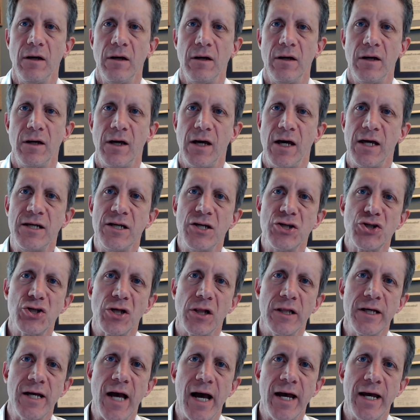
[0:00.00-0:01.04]

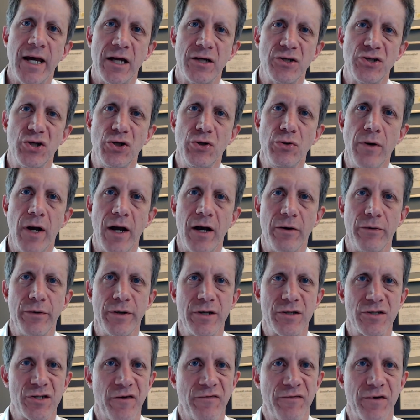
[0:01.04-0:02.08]
Initially, I had two
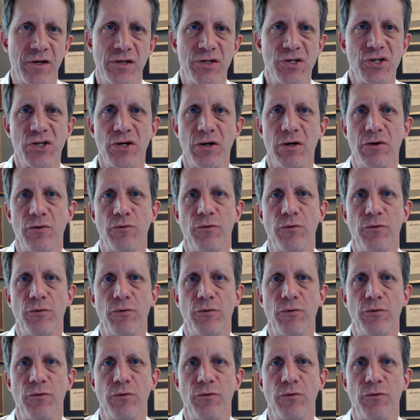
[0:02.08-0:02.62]
areas of concern